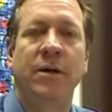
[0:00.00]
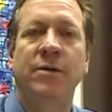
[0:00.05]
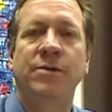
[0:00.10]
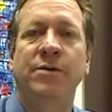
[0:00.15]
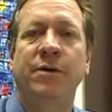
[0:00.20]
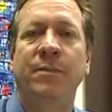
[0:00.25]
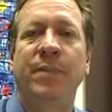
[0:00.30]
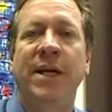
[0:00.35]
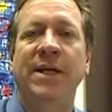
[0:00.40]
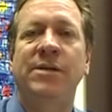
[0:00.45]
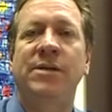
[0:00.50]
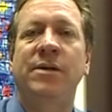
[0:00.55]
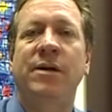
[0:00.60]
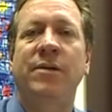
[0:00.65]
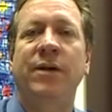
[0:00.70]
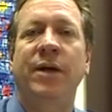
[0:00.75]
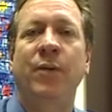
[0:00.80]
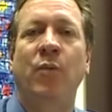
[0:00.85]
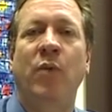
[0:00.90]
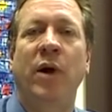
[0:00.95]
So
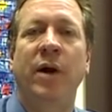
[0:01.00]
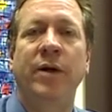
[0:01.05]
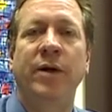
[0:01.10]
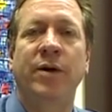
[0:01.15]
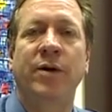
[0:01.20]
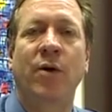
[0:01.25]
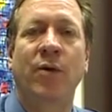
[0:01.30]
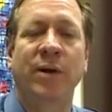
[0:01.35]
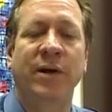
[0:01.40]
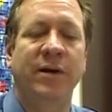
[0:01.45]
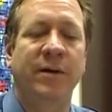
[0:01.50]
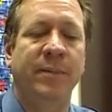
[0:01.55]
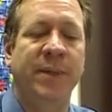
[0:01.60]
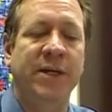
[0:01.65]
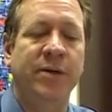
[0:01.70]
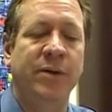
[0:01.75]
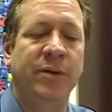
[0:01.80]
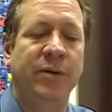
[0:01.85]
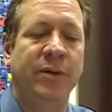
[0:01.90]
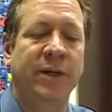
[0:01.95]
basically what you're going to
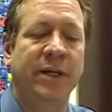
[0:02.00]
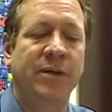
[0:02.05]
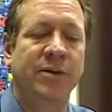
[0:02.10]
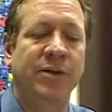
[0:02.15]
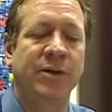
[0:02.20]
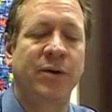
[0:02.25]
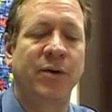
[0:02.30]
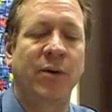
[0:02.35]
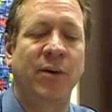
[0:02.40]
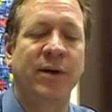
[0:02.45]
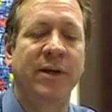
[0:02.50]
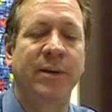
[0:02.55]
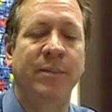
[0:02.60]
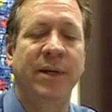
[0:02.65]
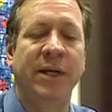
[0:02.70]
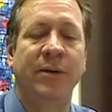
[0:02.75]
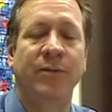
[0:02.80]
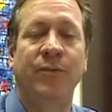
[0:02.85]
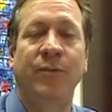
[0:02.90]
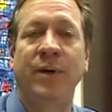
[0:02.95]
be doing is you're going to
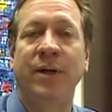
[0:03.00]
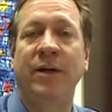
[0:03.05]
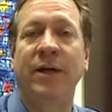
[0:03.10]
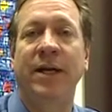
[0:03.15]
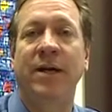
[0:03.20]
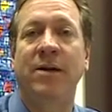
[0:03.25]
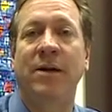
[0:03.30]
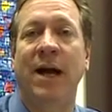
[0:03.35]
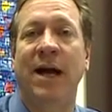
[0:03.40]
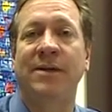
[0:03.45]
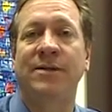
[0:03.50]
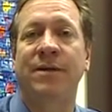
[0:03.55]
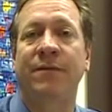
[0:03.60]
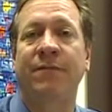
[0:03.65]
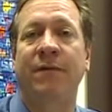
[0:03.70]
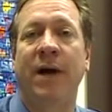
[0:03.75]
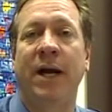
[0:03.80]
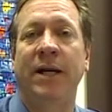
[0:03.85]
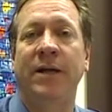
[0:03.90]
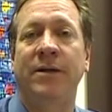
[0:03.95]
be really
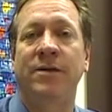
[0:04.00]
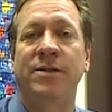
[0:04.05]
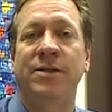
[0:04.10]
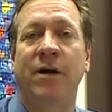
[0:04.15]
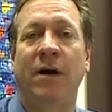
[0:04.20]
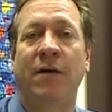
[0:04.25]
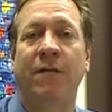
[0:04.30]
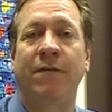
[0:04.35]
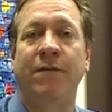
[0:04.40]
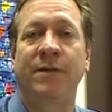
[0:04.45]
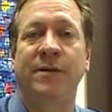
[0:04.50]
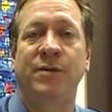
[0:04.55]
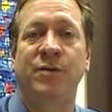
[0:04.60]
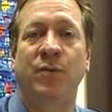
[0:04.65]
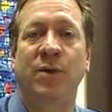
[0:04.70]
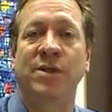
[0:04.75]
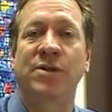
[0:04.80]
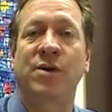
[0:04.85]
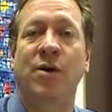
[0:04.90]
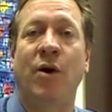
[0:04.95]
classifying yourself as
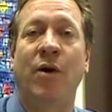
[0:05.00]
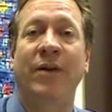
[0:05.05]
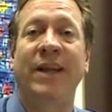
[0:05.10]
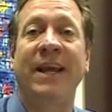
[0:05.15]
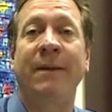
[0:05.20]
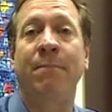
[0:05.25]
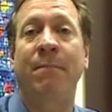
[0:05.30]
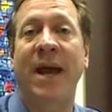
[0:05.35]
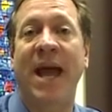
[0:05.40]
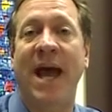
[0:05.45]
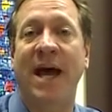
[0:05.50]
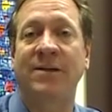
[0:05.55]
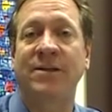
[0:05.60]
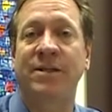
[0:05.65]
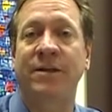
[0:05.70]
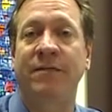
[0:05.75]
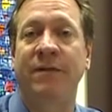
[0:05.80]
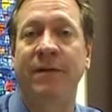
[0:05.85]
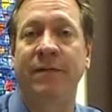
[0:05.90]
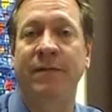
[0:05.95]
what's called a
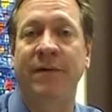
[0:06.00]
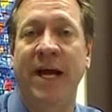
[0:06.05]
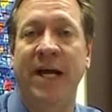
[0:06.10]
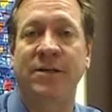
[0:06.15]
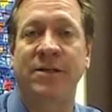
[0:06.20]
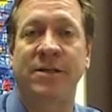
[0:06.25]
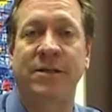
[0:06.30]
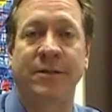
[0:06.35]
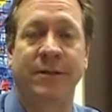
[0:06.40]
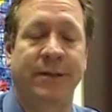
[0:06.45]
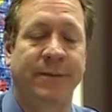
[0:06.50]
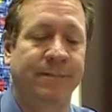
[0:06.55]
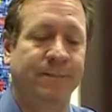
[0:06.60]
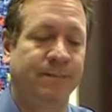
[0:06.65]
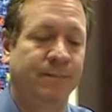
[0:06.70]
passive investor.